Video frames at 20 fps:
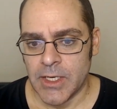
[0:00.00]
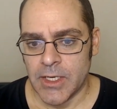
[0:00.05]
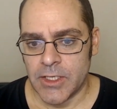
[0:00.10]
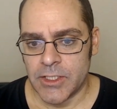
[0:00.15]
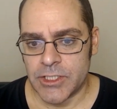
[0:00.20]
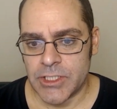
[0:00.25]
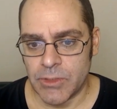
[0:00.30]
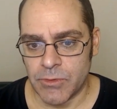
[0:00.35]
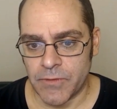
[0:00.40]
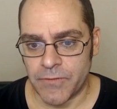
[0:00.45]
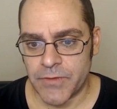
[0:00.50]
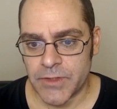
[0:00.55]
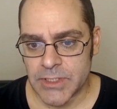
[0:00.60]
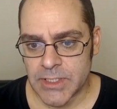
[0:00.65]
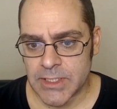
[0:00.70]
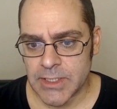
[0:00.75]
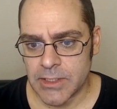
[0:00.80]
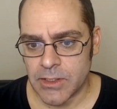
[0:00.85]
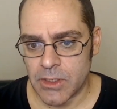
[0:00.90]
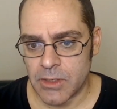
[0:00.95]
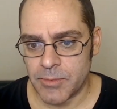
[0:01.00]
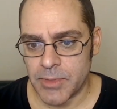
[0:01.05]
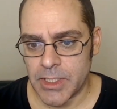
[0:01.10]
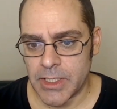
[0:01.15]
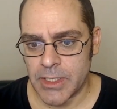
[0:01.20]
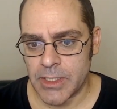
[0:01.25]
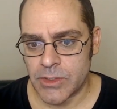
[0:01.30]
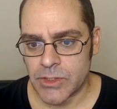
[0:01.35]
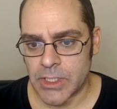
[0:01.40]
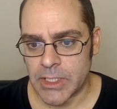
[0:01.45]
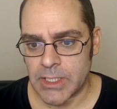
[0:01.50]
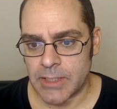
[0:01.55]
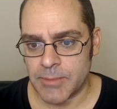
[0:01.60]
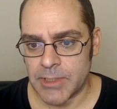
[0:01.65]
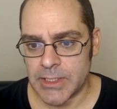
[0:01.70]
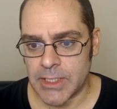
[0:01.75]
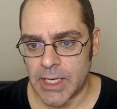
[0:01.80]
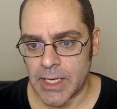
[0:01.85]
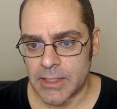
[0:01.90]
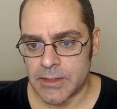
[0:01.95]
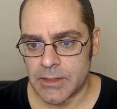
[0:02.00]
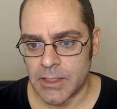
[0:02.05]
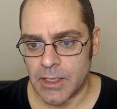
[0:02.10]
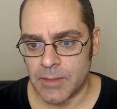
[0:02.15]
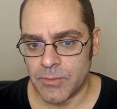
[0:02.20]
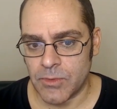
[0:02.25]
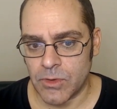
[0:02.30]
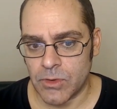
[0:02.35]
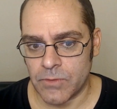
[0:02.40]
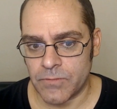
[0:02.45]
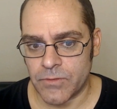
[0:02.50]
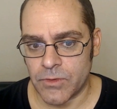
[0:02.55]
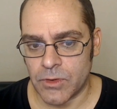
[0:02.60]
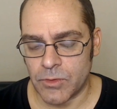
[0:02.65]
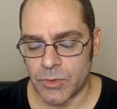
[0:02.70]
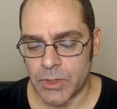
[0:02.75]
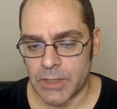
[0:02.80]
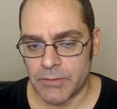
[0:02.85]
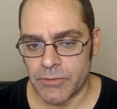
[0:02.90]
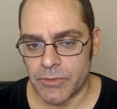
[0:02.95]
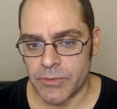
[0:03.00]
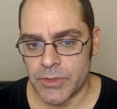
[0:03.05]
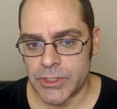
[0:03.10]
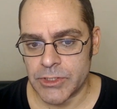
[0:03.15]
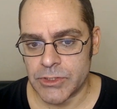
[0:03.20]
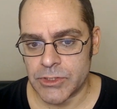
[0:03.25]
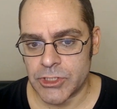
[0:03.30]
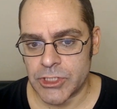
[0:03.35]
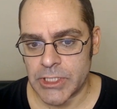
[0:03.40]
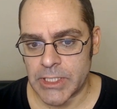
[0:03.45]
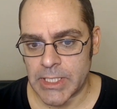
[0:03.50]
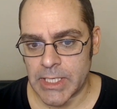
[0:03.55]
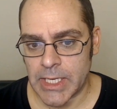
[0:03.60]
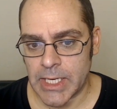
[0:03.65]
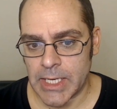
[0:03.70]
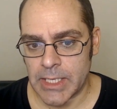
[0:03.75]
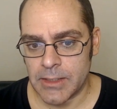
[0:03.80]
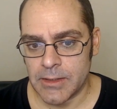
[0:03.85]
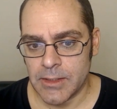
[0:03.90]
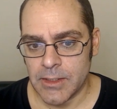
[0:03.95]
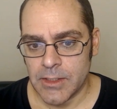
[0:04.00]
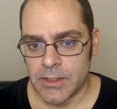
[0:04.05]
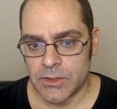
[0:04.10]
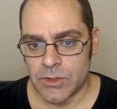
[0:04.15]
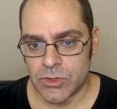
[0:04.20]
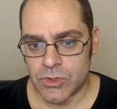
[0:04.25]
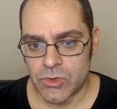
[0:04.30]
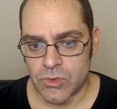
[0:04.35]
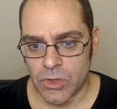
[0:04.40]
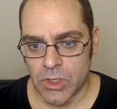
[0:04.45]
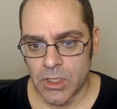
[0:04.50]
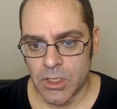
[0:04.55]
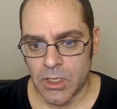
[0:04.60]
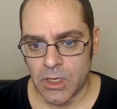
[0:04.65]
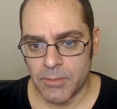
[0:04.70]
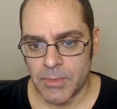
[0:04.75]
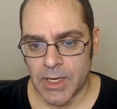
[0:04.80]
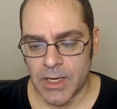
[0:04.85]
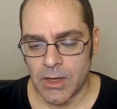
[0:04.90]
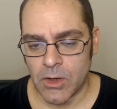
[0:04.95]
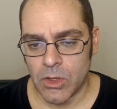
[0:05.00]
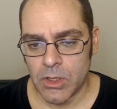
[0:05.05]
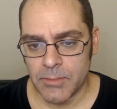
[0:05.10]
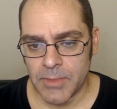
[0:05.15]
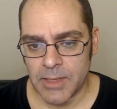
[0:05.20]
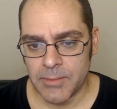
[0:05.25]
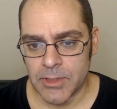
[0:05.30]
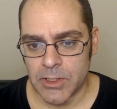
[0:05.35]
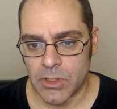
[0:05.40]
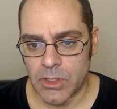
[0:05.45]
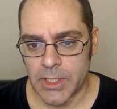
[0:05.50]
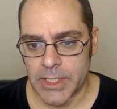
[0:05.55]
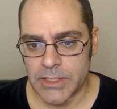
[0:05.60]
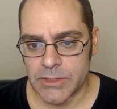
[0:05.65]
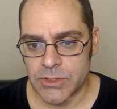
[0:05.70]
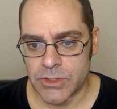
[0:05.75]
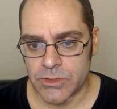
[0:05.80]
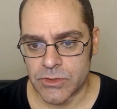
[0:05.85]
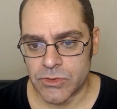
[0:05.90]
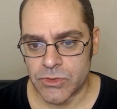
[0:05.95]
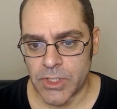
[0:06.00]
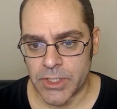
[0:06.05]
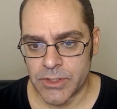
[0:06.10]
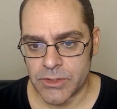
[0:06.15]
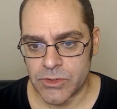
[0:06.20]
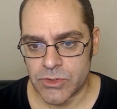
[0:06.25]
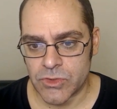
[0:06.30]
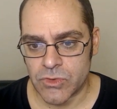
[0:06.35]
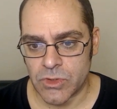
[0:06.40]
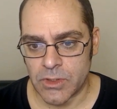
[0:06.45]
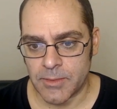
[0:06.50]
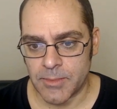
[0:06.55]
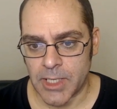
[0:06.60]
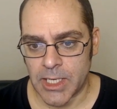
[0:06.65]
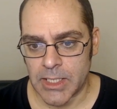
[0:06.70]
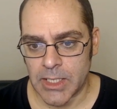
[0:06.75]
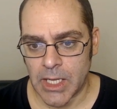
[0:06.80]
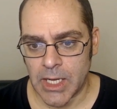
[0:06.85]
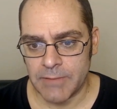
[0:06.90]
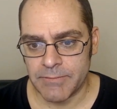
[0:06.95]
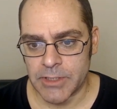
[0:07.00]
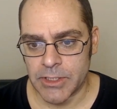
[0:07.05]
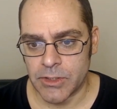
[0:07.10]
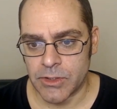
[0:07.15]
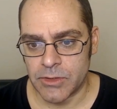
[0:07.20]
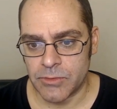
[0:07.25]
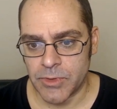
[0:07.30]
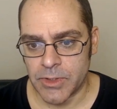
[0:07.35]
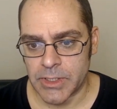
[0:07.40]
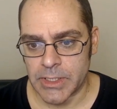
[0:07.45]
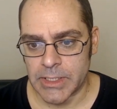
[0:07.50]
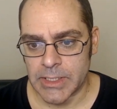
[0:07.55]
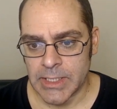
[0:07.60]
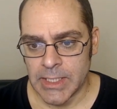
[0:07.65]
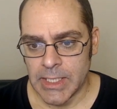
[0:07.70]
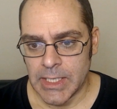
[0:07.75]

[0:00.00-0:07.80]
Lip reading: She will physically hurt me, try to get me locked up for whatever reason she can, destroy all of my belongings and try to destroy my livelihood with it.